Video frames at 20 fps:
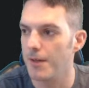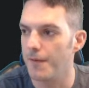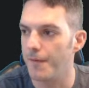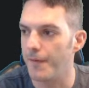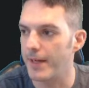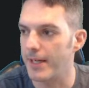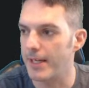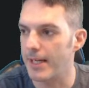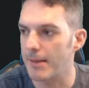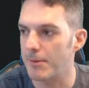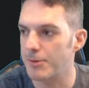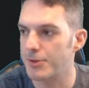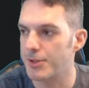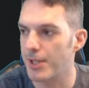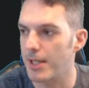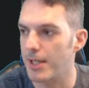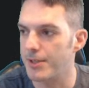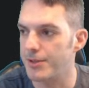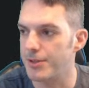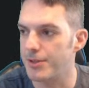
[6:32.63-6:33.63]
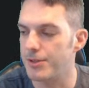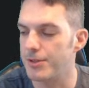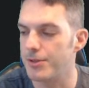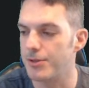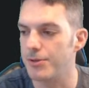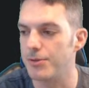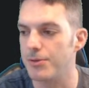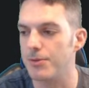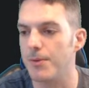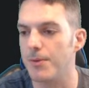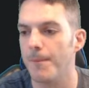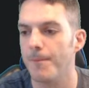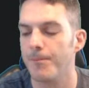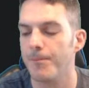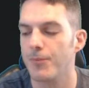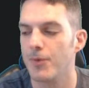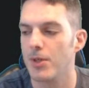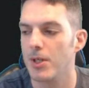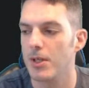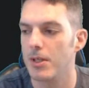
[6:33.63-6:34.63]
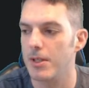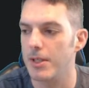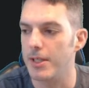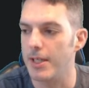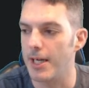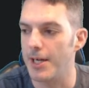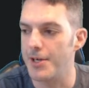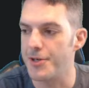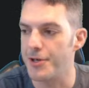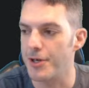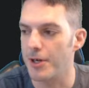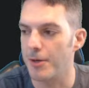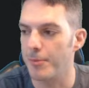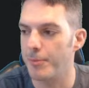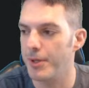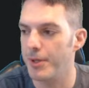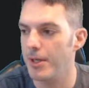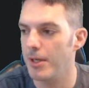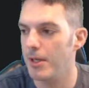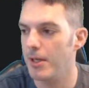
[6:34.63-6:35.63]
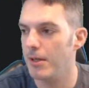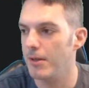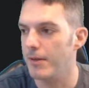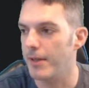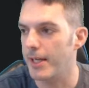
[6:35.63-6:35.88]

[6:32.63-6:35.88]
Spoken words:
They get advertised into Eigrp,